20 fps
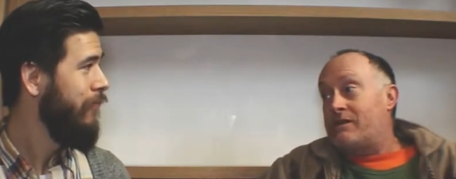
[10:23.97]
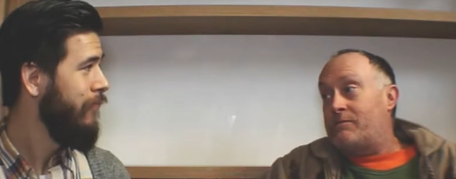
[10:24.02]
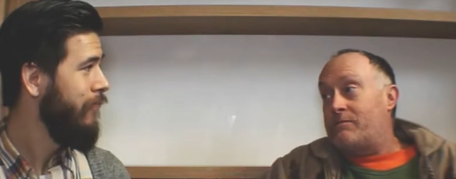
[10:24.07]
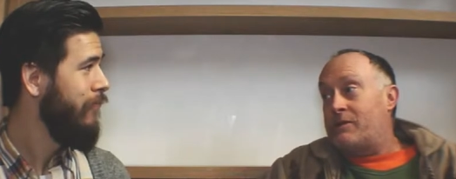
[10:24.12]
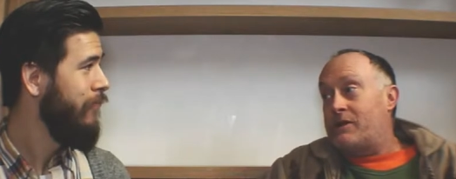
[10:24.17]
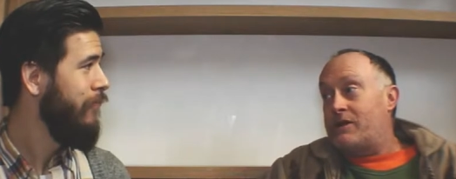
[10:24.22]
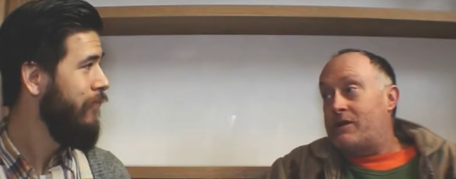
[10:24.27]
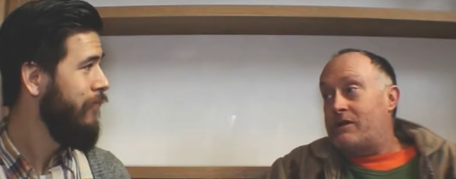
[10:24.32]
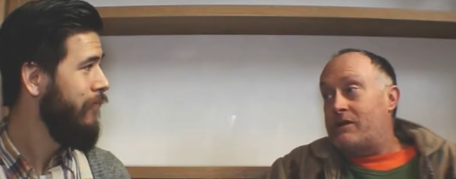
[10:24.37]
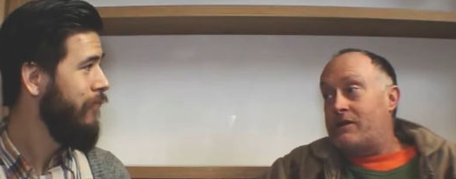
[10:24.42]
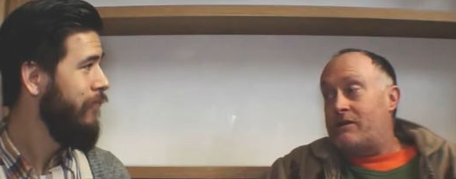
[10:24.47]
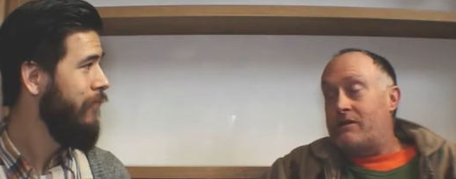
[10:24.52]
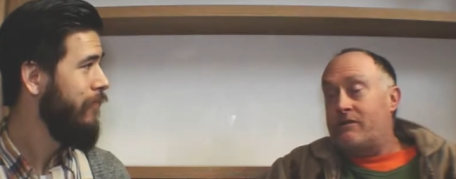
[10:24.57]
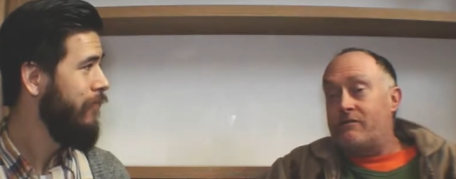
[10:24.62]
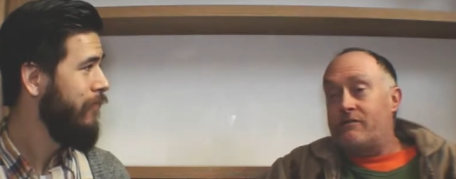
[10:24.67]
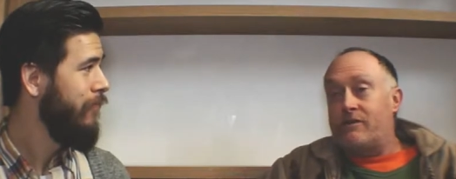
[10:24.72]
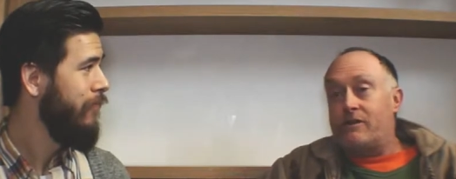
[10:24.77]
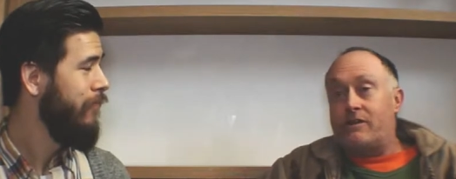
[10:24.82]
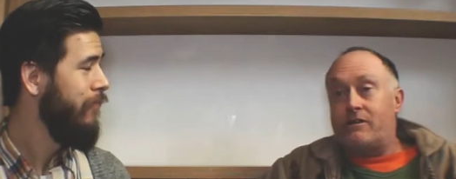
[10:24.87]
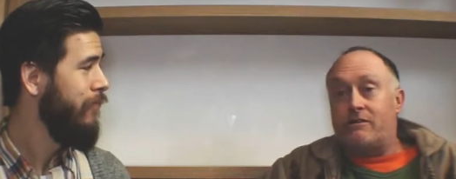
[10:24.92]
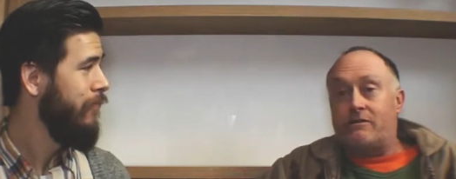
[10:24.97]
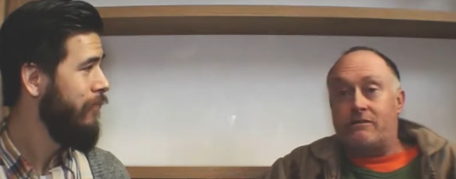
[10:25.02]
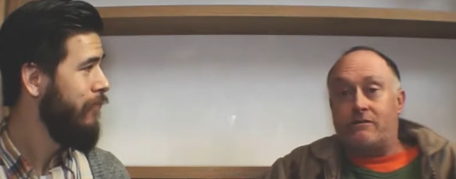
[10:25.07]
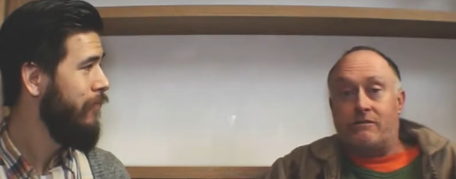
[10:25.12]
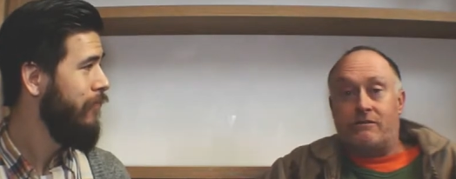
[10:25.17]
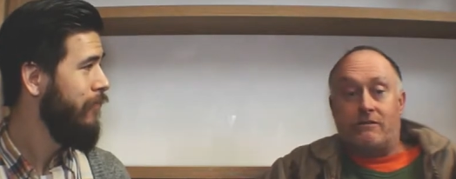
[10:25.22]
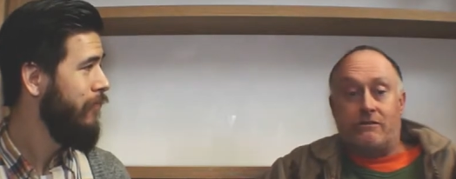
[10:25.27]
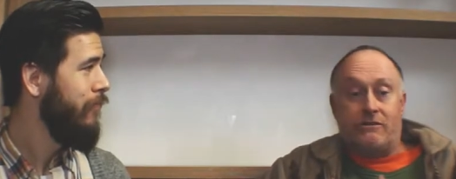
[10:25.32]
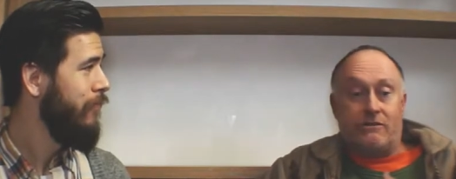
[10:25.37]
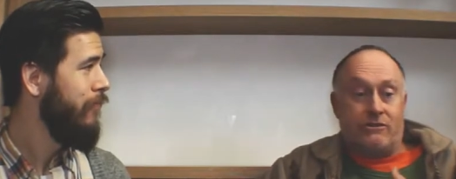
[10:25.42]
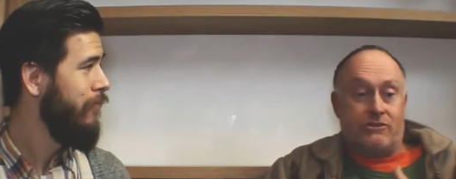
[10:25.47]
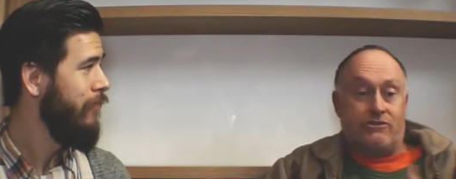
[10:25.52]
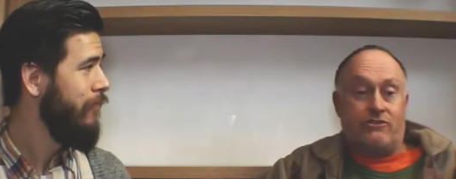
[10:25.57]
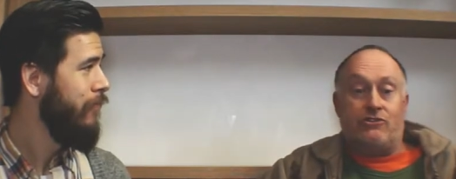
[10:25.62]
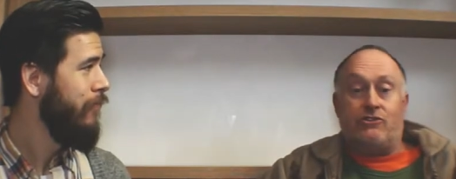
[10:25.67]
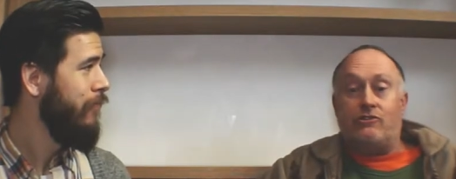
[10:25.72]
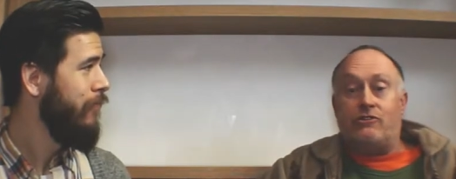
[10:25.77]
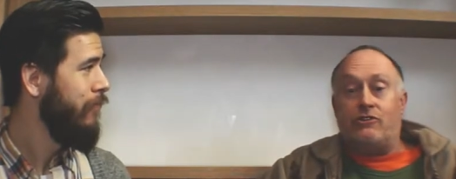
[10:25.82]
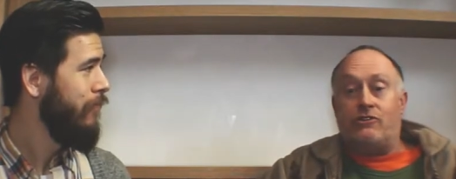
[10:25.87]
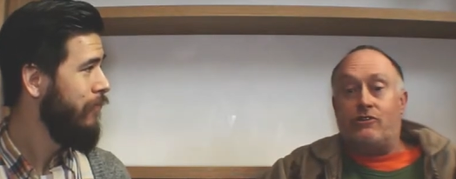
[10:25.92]
Speaker 1: being an innovator and just
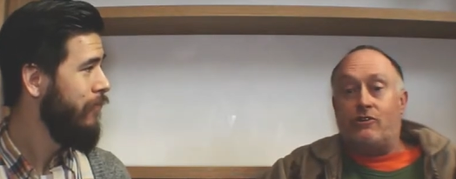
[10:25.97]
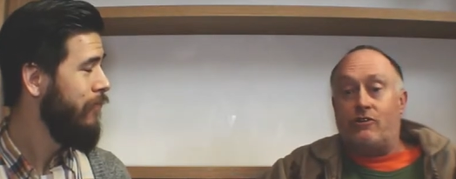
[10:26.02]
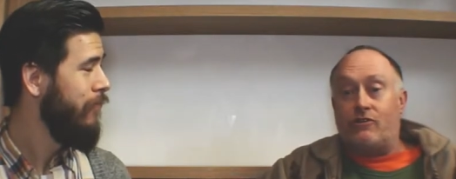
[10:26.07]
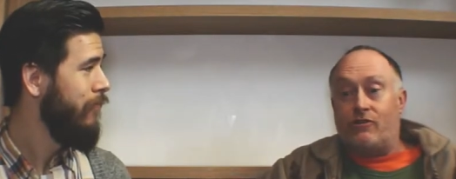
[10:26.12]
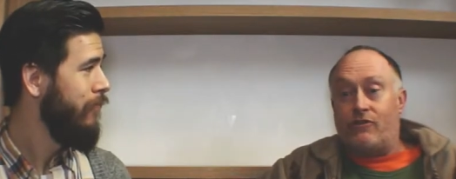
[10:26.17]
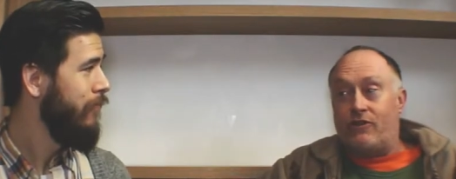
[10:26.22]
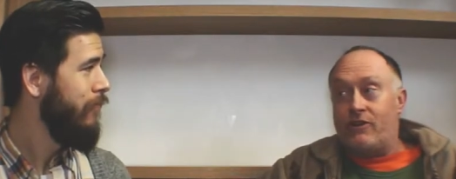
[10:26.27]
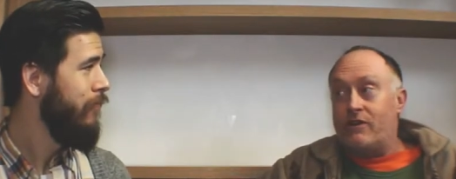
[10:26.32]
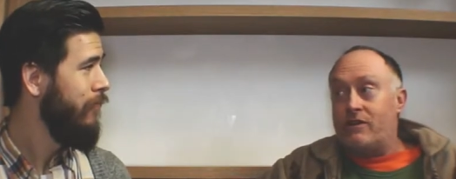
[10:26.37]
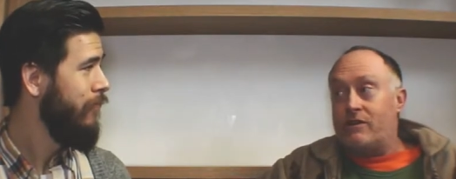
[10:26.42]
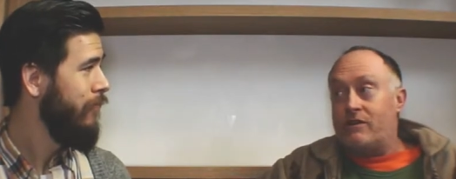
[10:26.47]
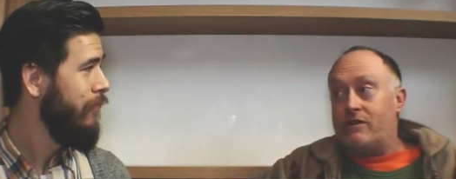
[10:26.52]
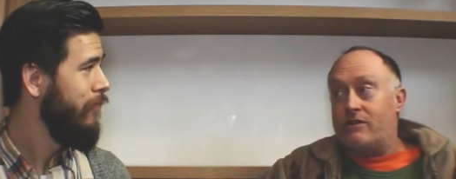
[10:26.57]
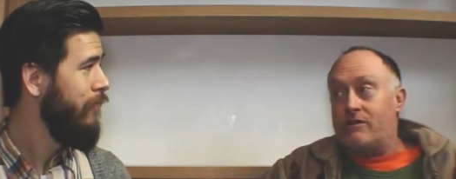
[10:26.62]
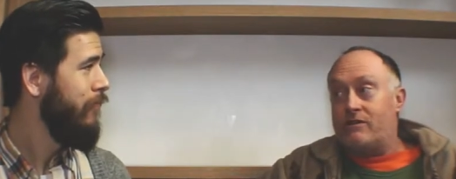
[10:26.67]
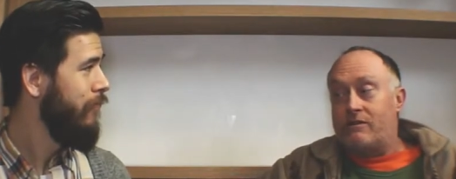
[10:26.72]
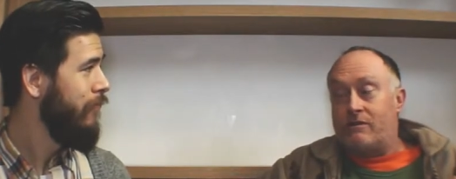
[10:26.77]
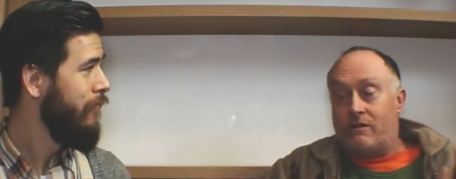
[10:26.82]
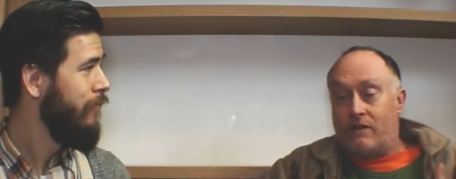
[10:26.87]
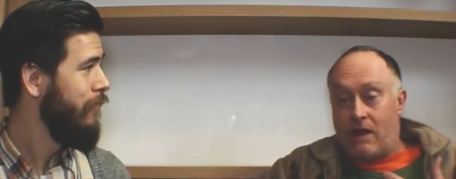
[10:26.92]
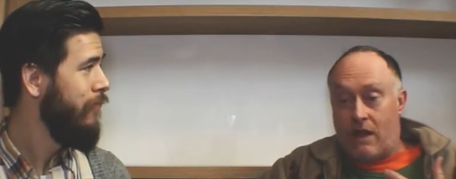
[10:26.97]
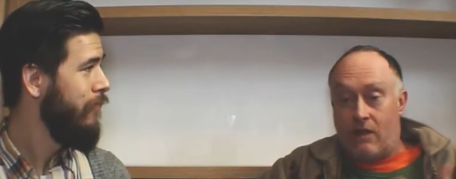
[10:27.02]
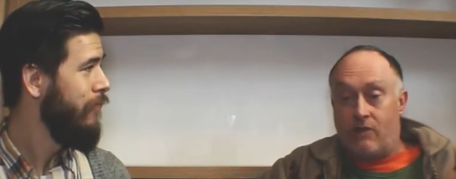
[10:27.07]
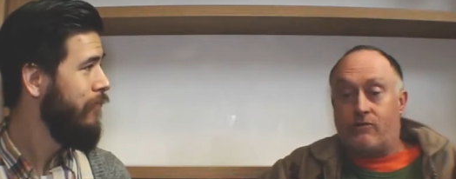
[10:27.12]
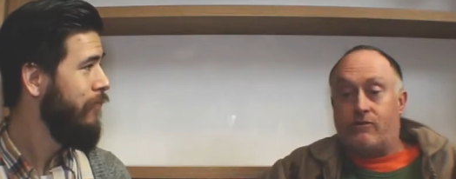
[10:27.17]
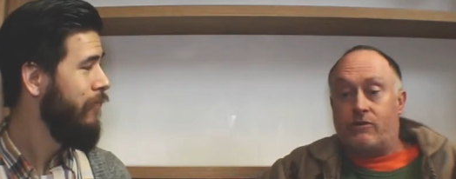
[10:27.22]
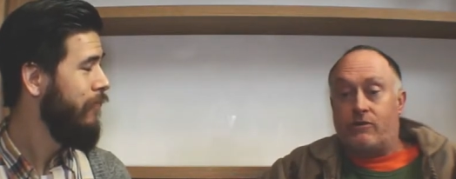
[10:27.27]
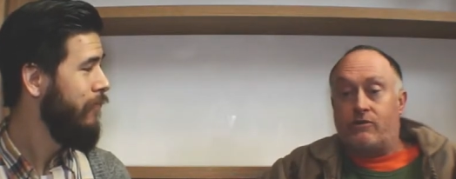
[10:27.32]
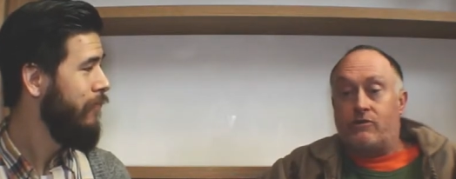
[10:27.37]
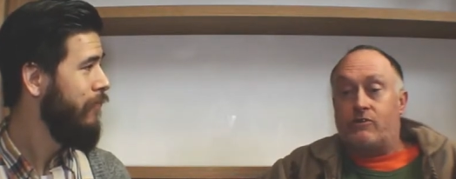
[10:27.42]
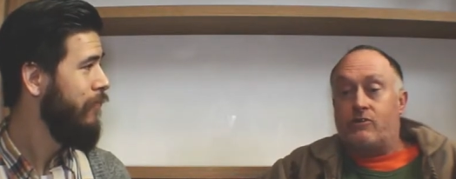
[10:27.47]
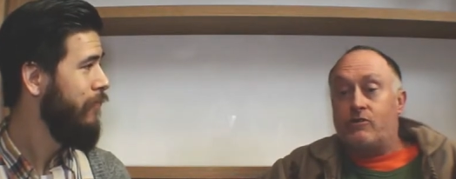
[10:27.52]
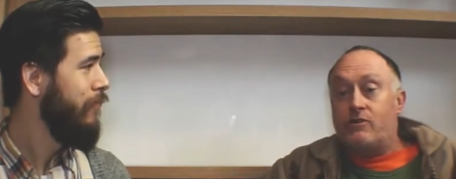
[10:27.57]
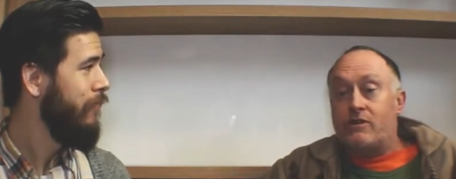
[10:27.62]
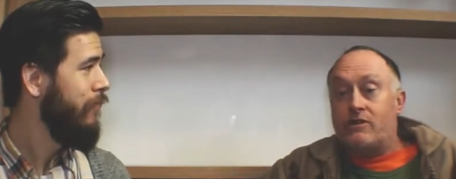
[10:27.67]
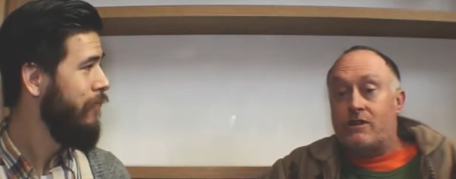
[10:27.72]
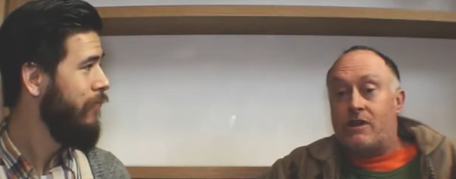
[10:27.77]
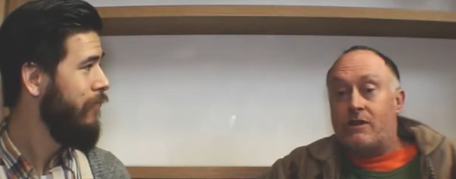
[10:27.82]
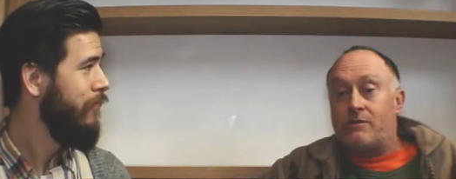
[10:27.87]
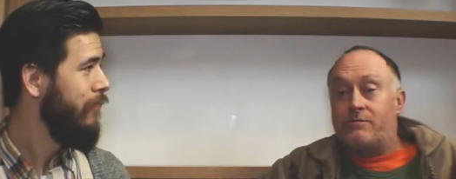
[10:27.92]
doing your own thing and out there and
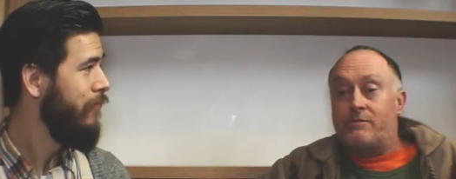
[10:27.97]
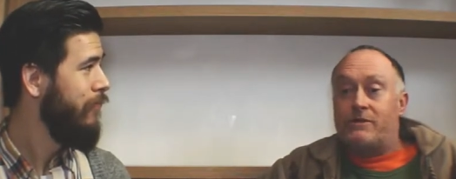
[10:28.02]
doing that.